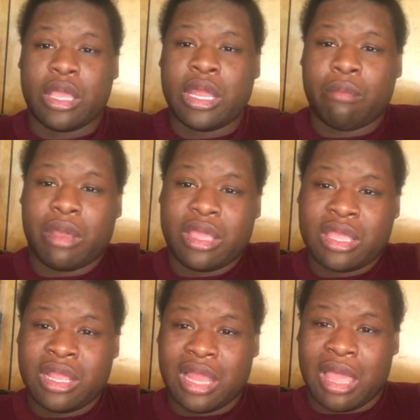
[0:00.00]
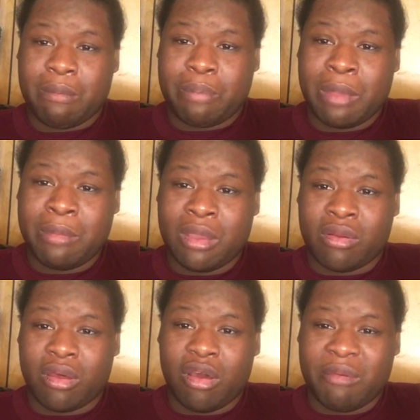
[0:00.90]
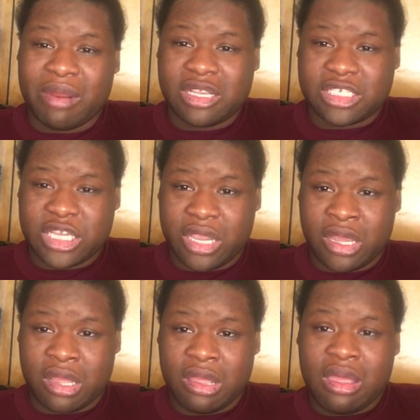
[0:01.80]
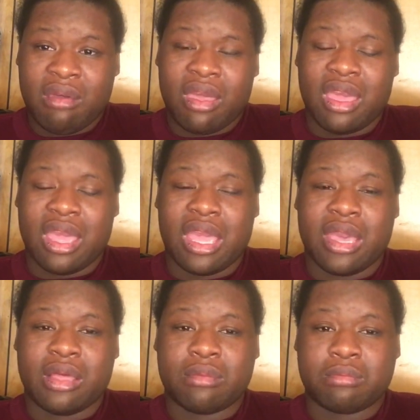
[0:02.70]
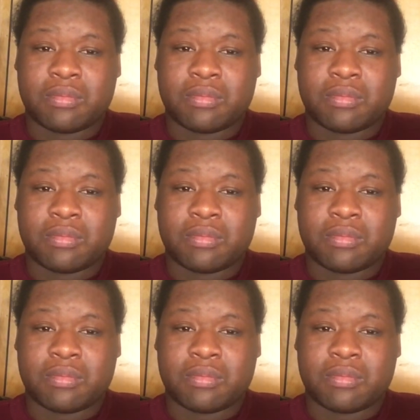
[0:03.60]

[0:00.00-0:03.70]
anyways, he like picked me on the arm of the chair and,